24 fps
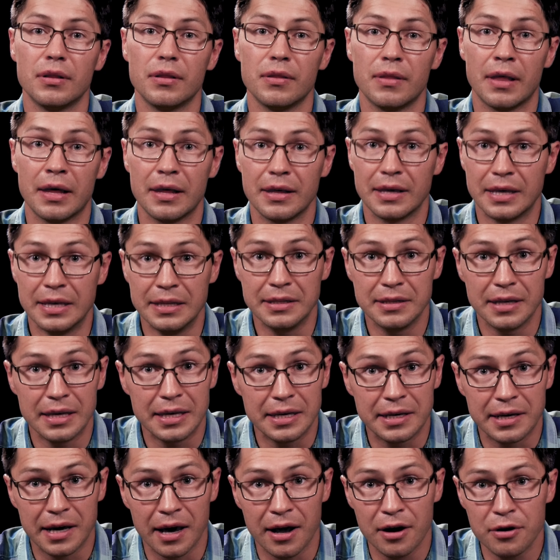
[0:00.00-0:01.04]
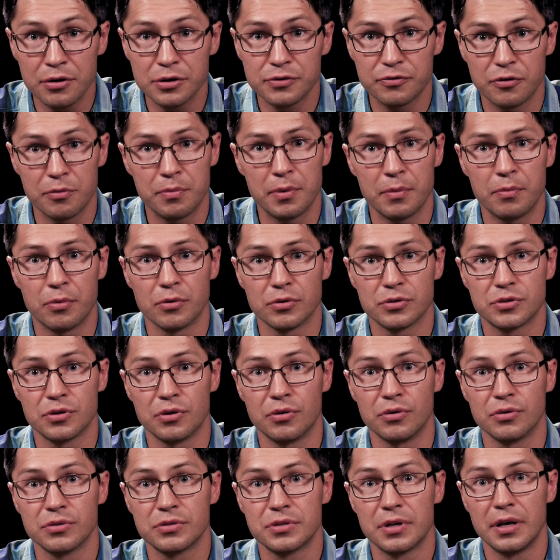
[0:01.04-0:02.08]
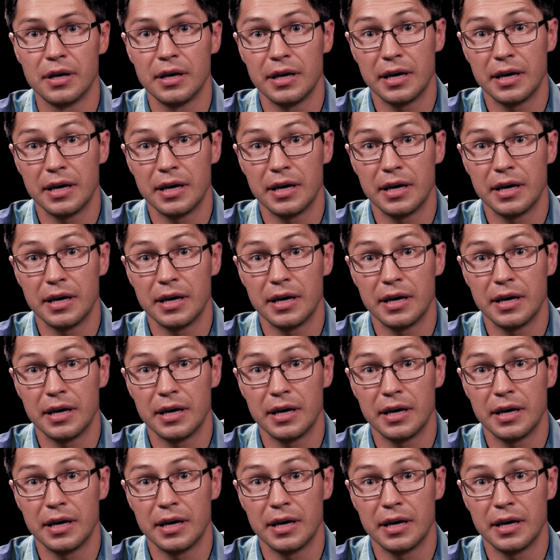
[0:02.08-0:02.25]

That he cares for people's souls.